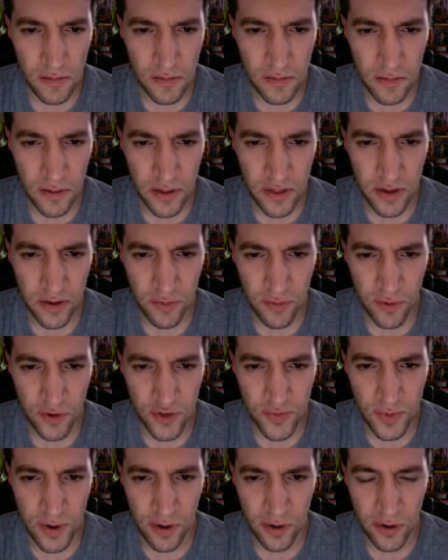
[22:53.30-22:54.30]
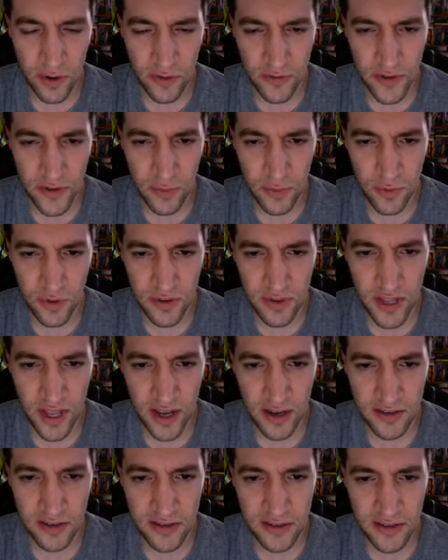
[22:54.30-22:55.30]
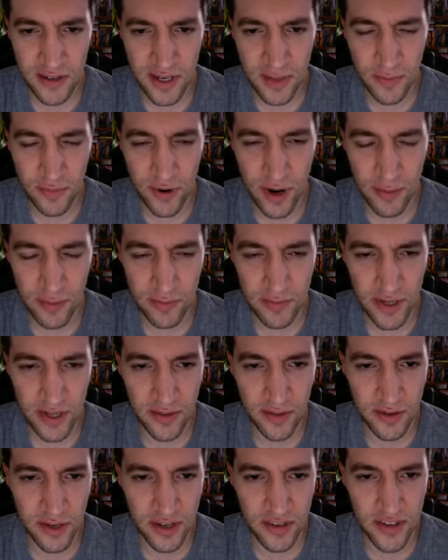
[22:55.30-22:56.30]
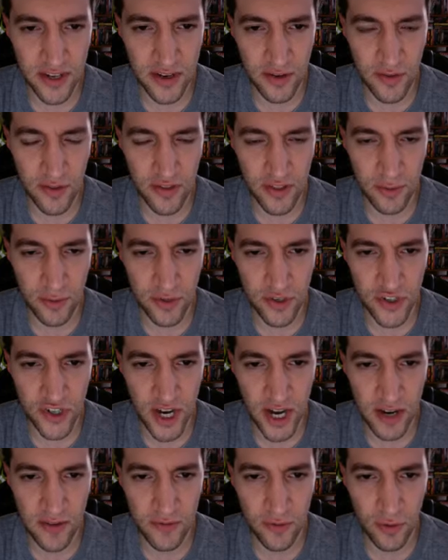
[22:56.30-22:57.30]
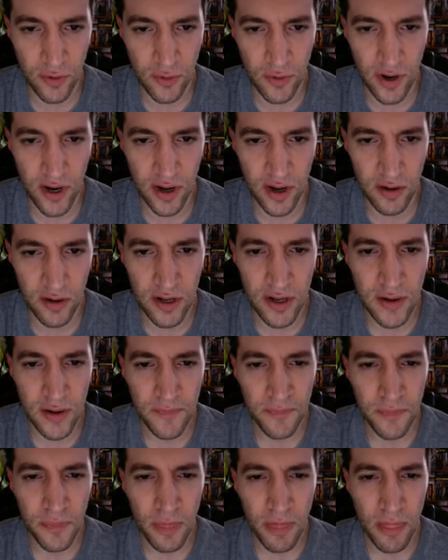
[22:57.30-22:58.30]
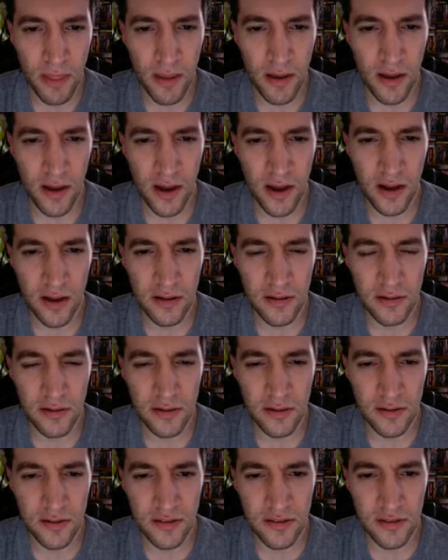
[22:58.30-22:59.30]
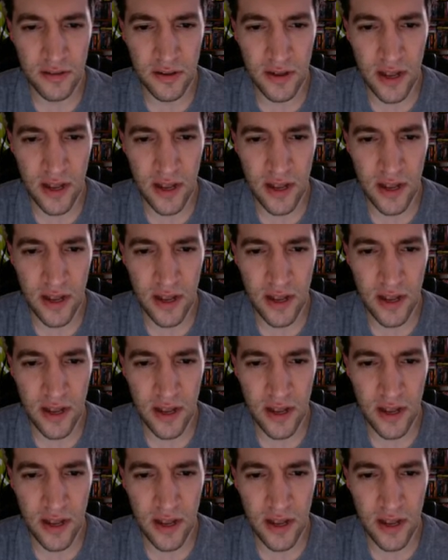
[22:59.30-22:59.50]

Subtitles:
Who do you think Rosemary will feud with next? Probably they'll continue the thing with Jade for a while. Let's see.